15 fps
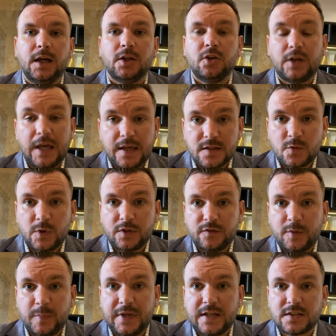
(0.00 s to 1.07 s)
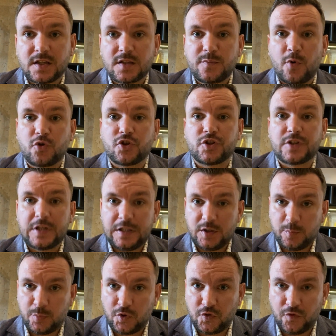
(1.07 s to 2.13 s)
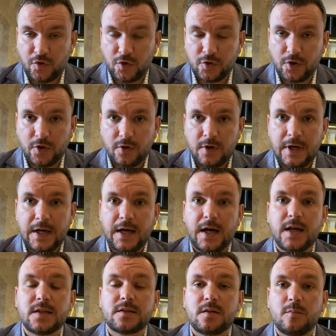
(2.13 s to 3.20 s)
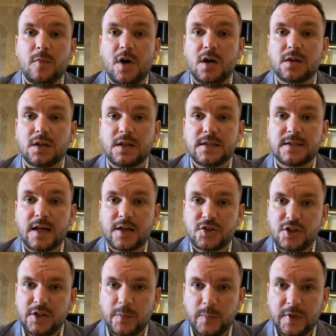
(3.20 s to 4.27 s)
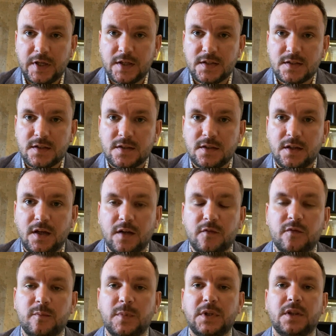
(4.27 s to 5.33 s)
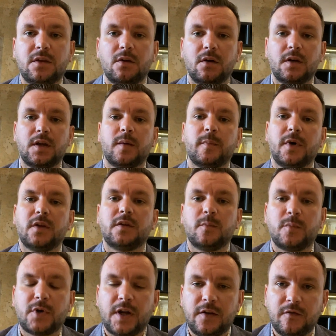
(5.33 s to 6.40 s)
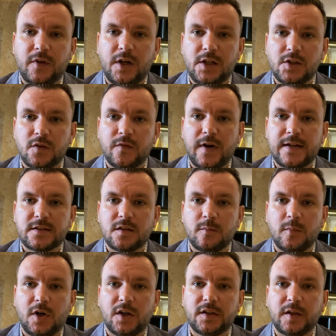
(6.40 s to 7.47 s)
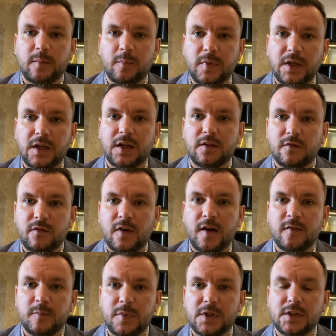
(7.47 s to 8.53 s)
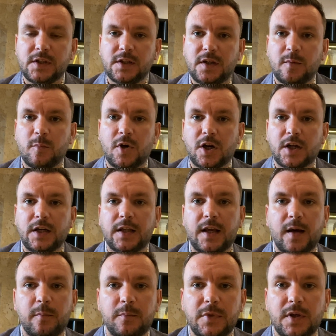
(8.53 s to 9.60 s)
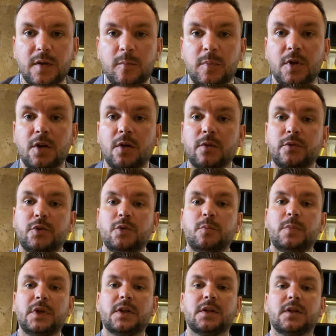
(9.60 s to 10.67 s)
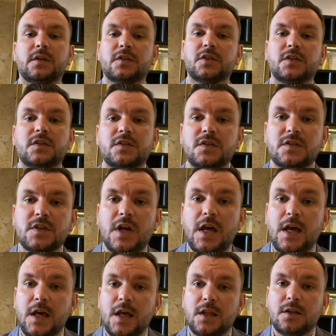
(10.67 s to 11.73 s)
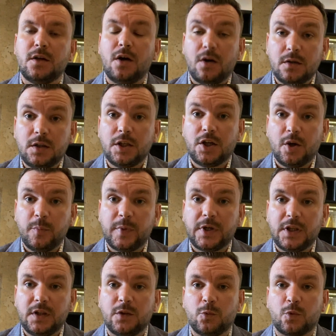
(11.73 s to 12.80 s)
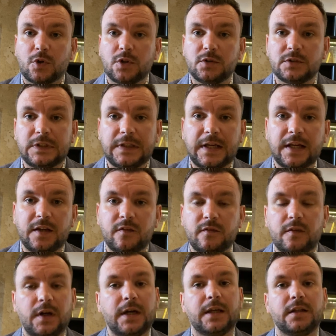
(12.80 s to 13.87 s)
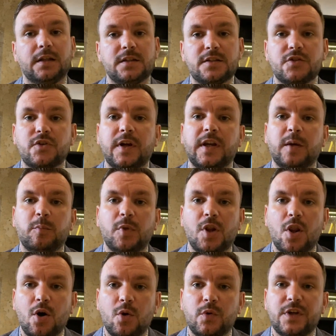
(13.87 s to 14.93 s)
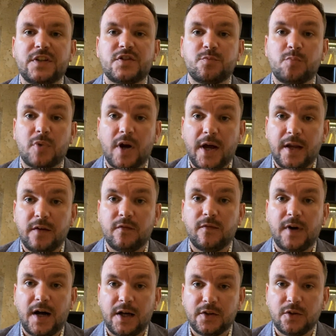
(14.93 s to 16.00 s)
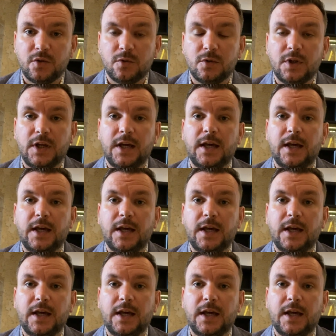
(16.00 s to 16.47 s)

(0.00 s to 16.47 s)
UK is one of the biggest exposures in the portfolio. Aston Martin is actually the biggest. I've been talking about the brand value of Aston Martin being at 5 billion and market cap being below 2 billion. So this is the only company in the world that I can find that's trading below its brand value.